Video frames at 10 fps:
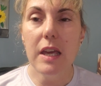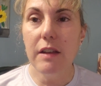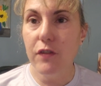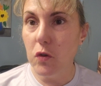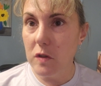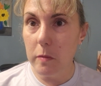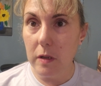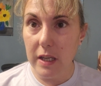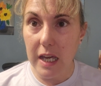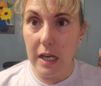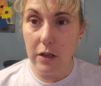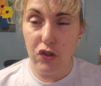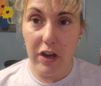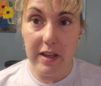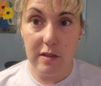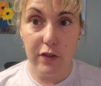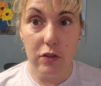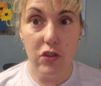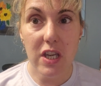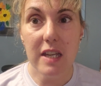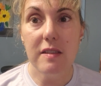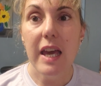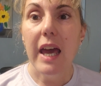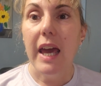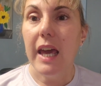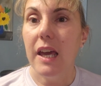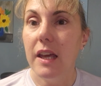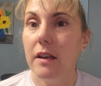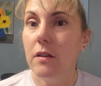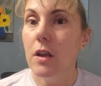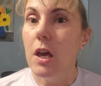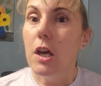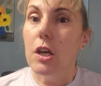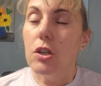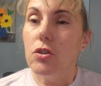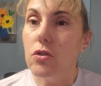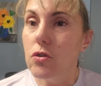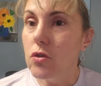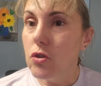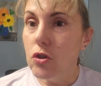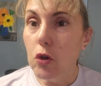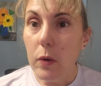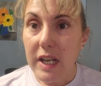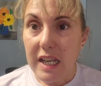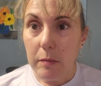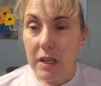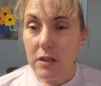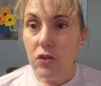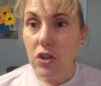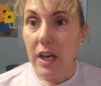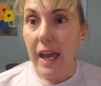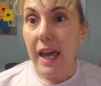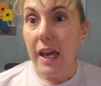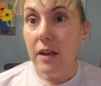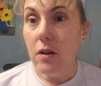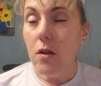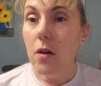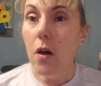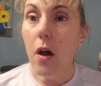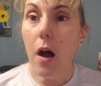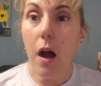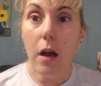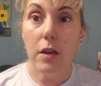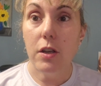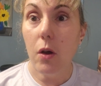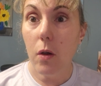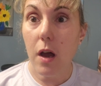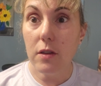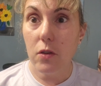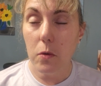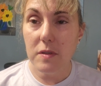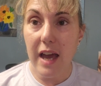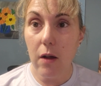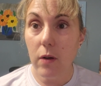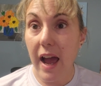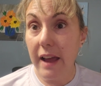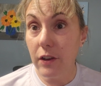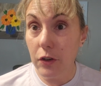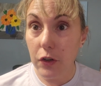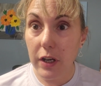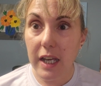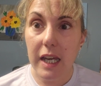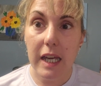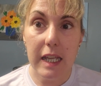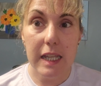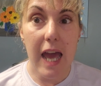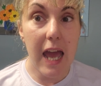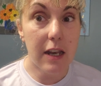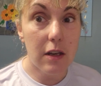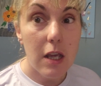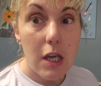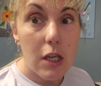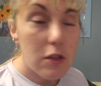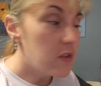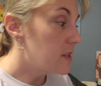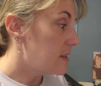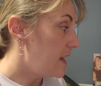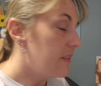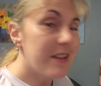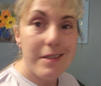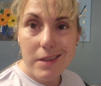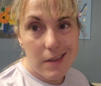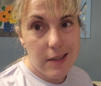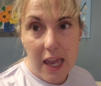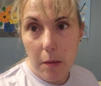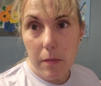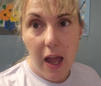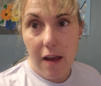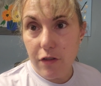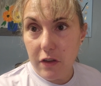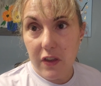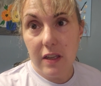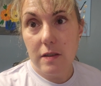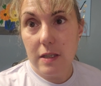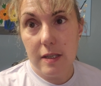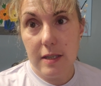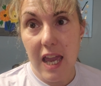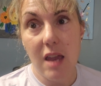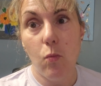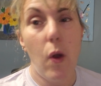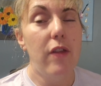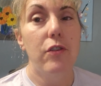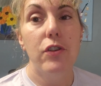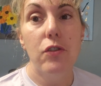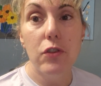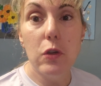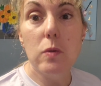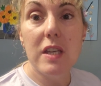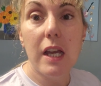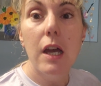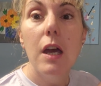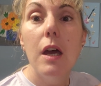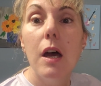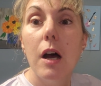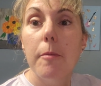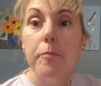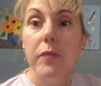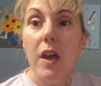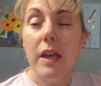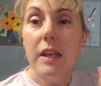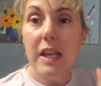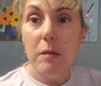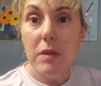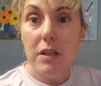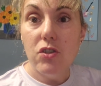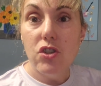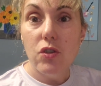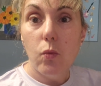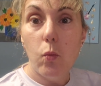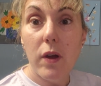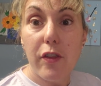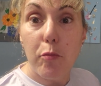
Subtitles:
infusible ink transfer sheets, and do an image and cut those out on your Cricut. And then it's the same. Everything is the same, whether you're using an image with a